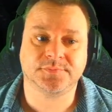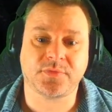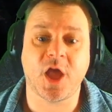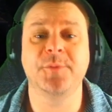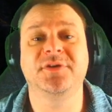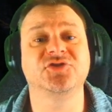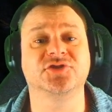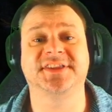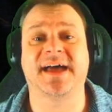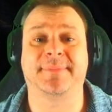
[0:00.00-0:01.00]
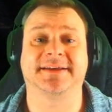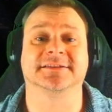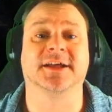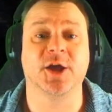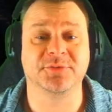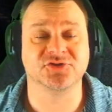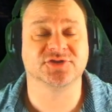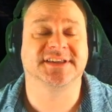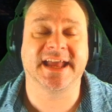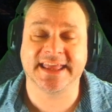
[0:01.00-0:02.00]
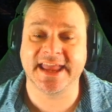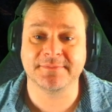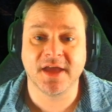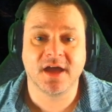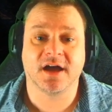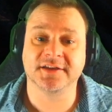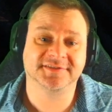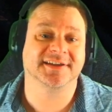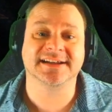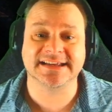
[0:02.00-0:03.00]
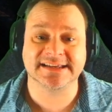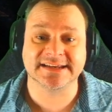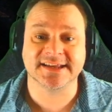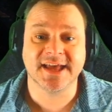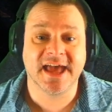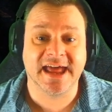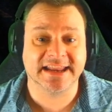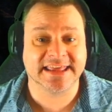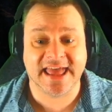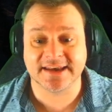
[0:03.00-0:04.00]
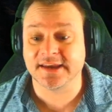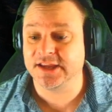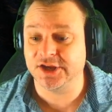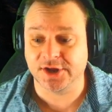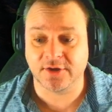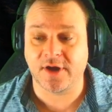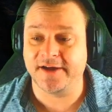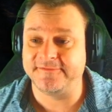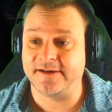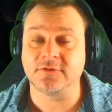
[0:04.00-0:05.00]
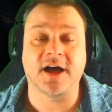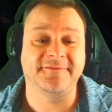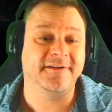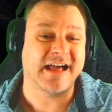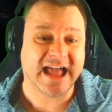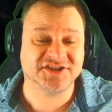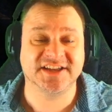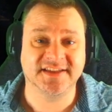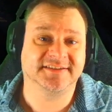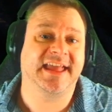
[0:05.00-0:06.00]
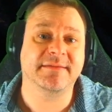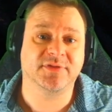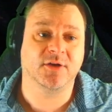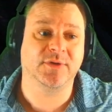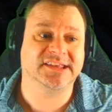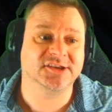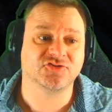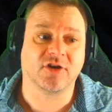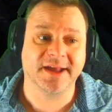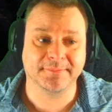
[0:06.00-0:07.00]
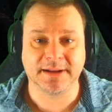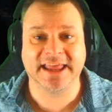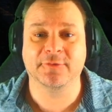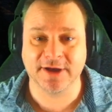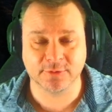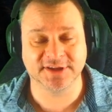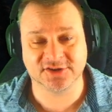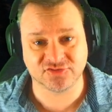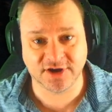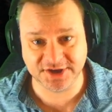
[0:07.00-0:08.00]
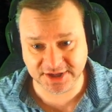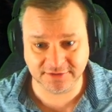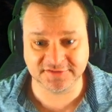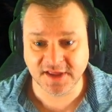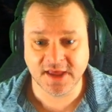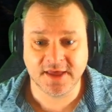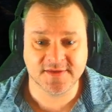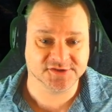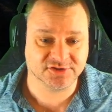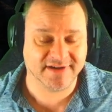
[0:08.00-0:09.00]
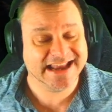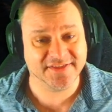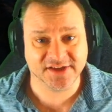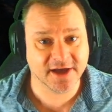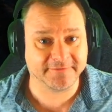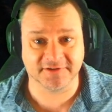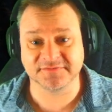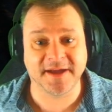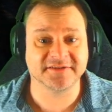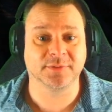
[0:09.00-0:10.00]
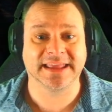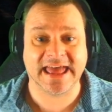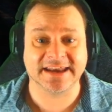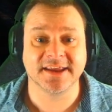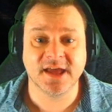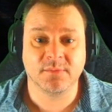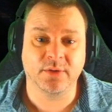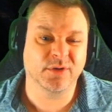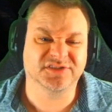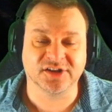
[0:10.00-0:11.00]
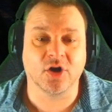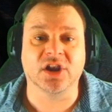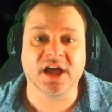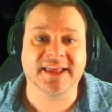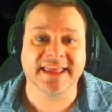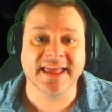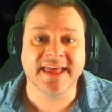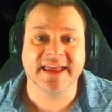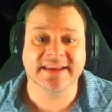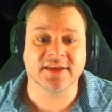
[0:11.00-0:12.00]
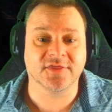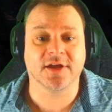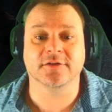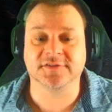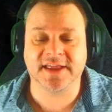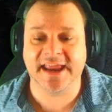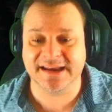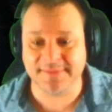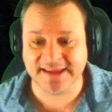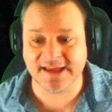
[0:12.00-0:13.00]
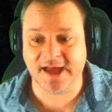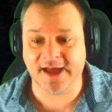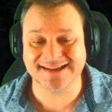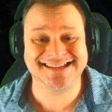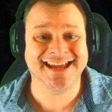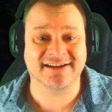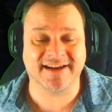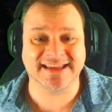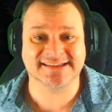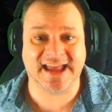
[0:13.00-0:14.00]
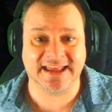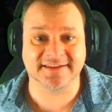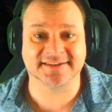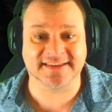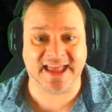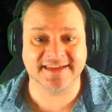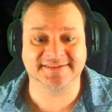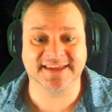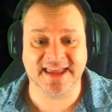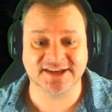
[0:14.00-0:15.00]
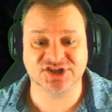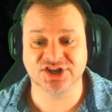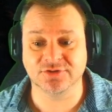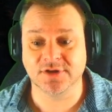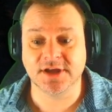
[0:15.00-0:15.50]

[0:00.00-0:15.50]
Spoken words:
I hope you enjoyed that battle. I hope you enjoyed that game. I certainly did. And again, you know, I felt actually this game that we did try and play well. We did try and use the terrain and the cover as best we can. But we also got lucky in that those enemy tier 8 tanks and that STA2,